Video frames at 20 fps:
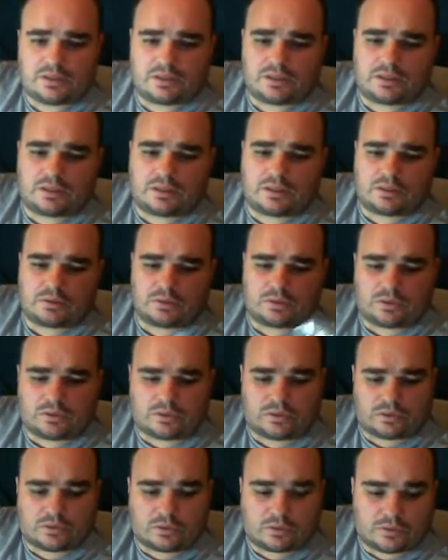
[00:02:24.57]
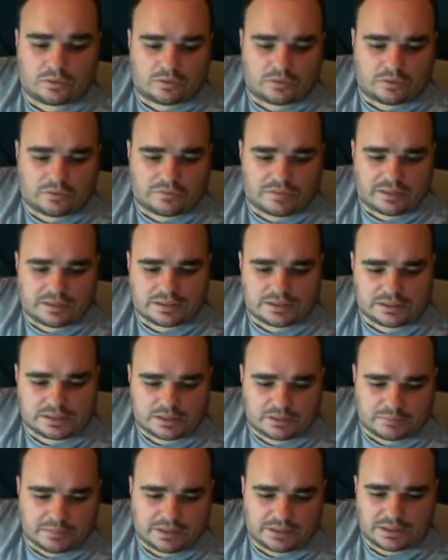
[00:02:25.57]
or
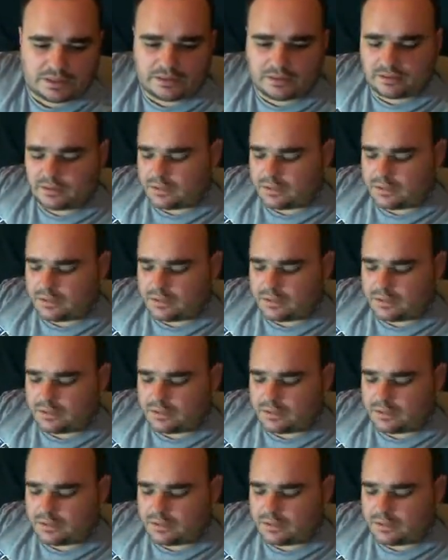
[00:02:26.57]
Fantasy or many other